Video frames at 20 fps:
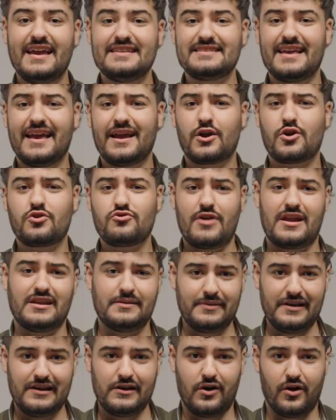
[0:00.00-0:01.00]
is
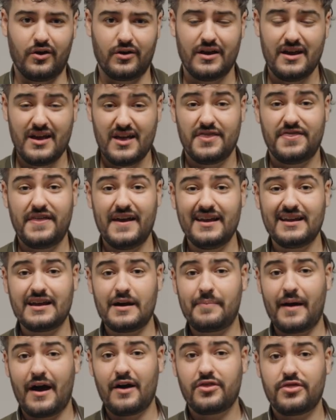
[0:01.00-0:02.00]
incredibly long. Think
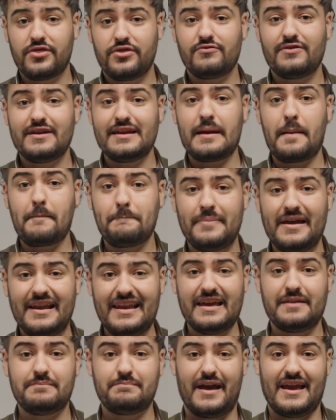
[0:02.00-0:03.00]
about 3
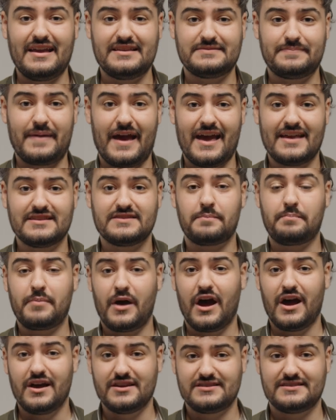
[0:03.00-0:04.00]
billion base pairs
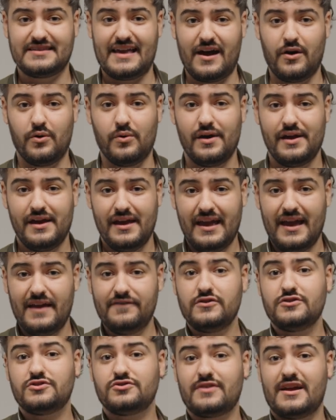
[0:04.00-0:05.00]
per cell. If
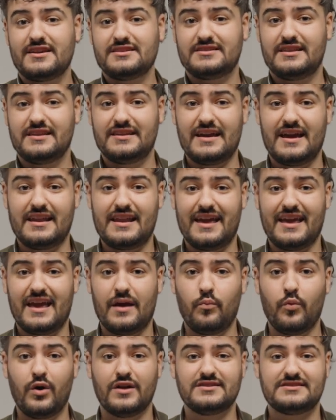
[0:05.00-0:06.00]
you stretch the DNA
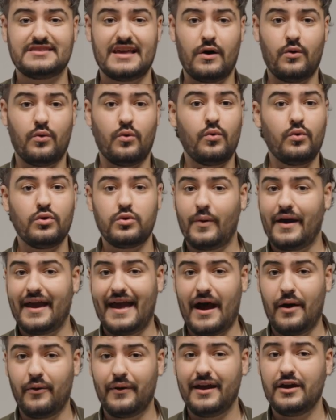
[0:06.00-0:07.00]
in one cell all the way
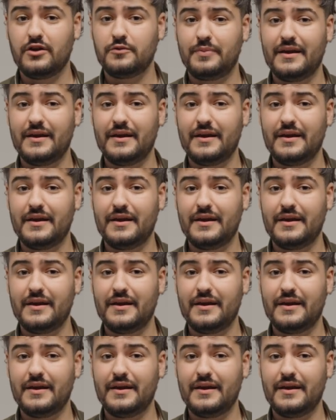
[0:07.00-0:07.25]
out, it would